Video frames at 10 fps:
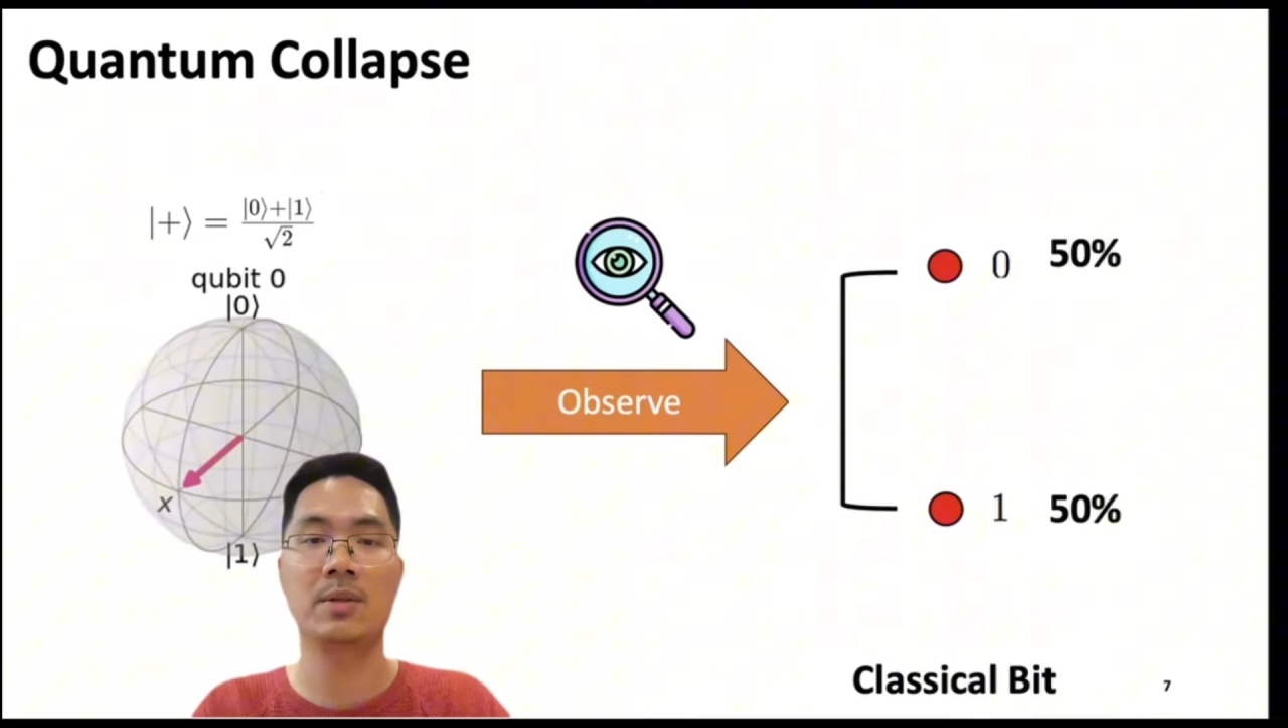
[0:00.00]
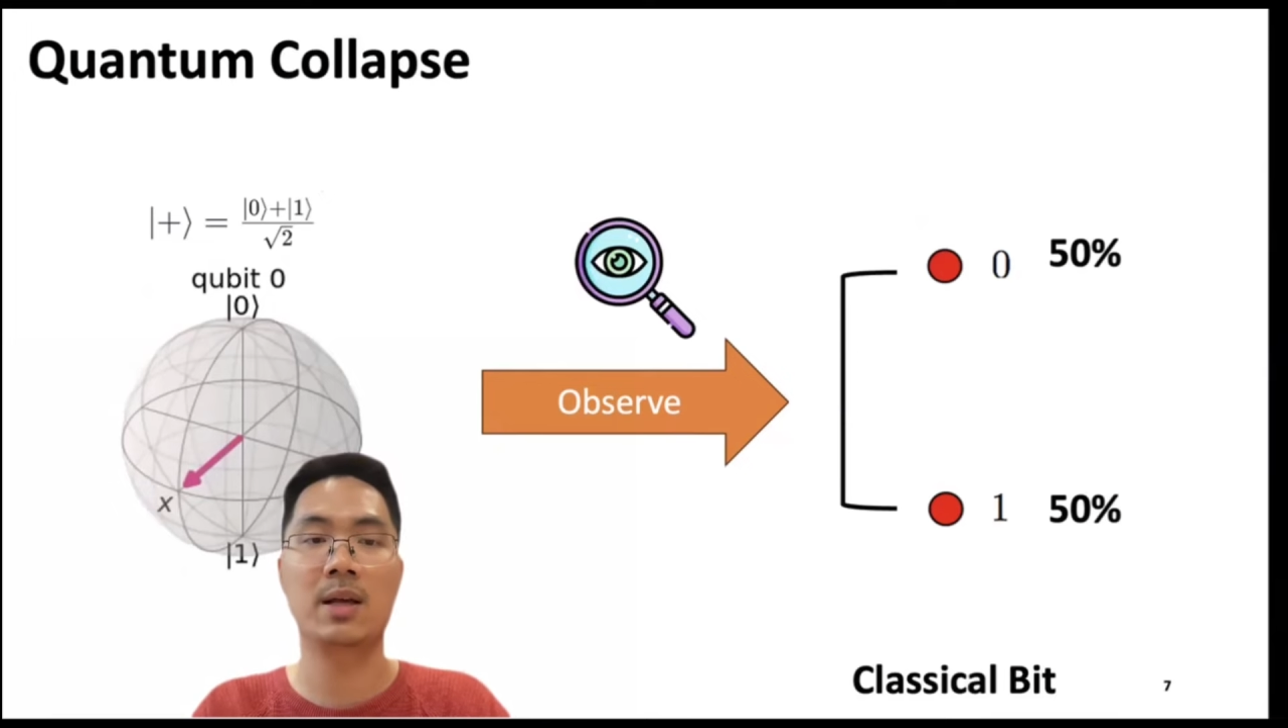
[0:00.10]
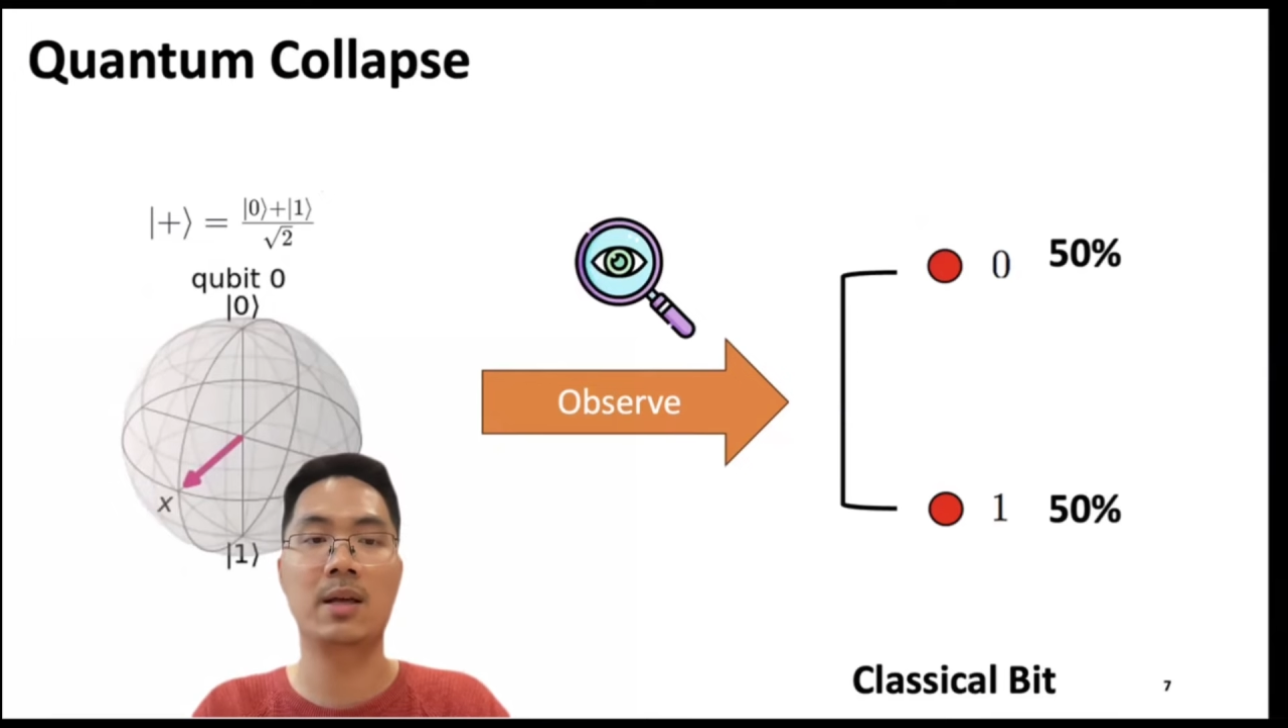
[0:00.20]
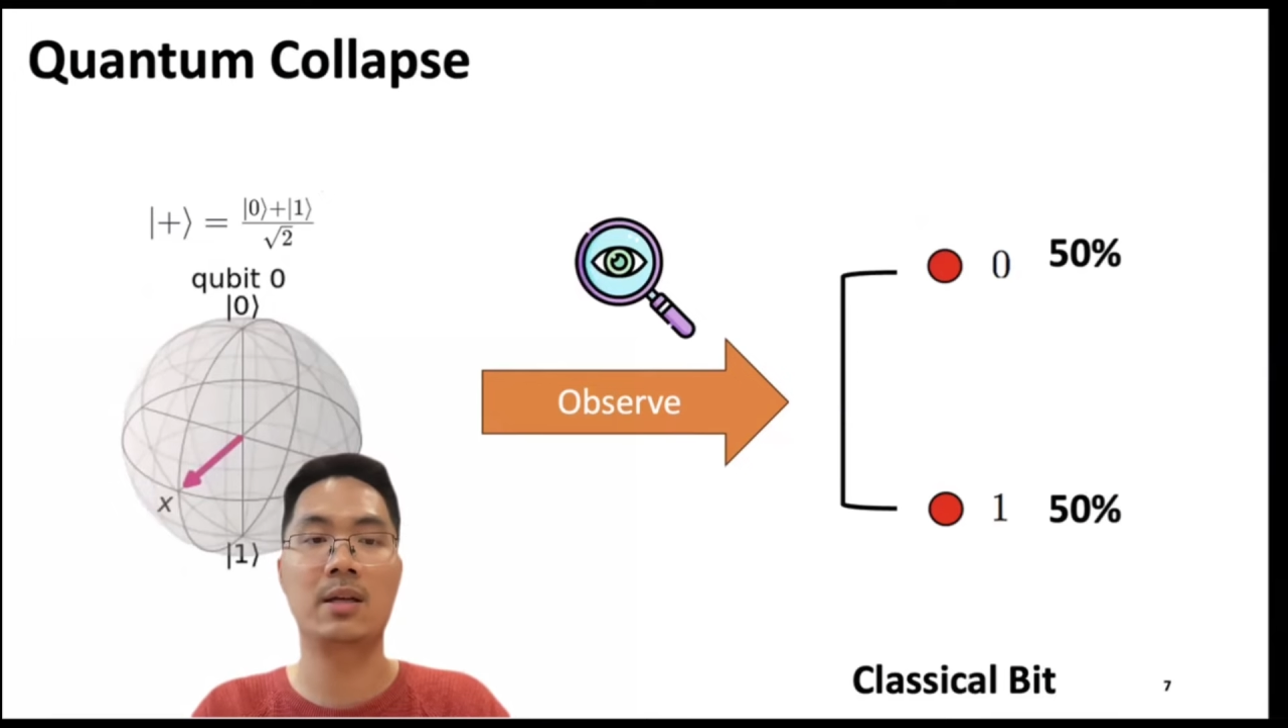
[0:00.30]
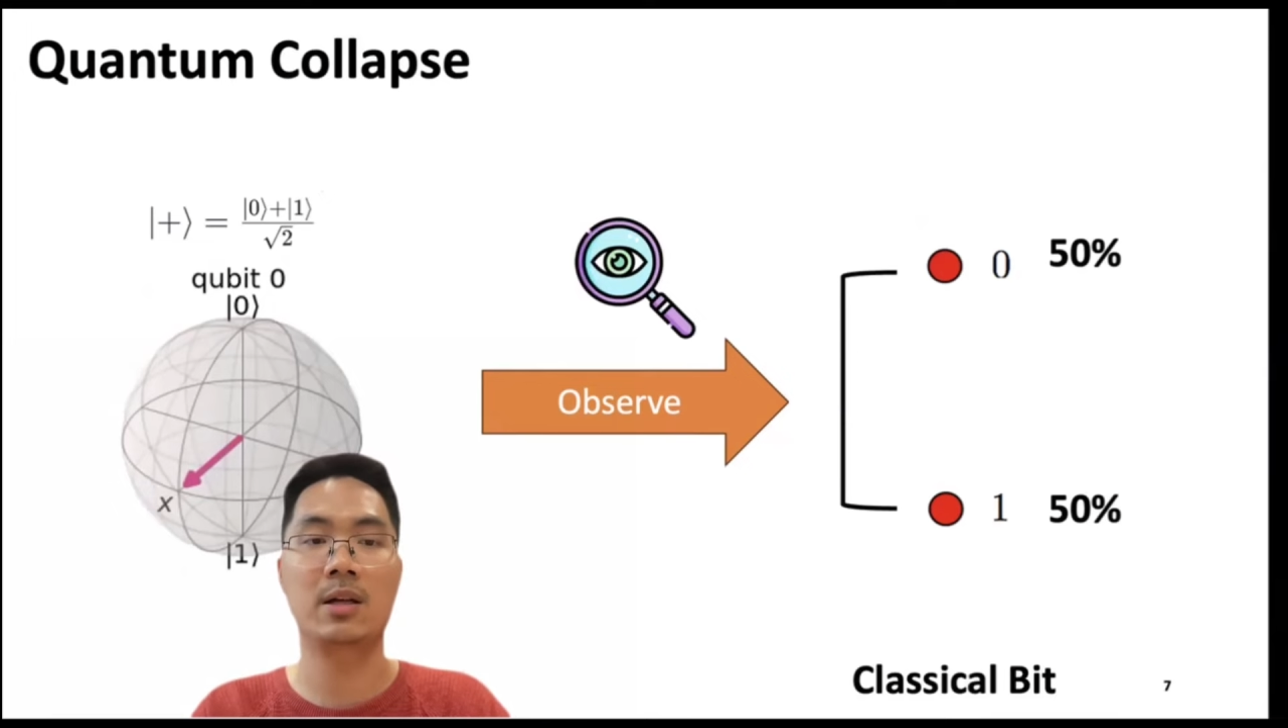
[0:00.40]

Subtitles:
state is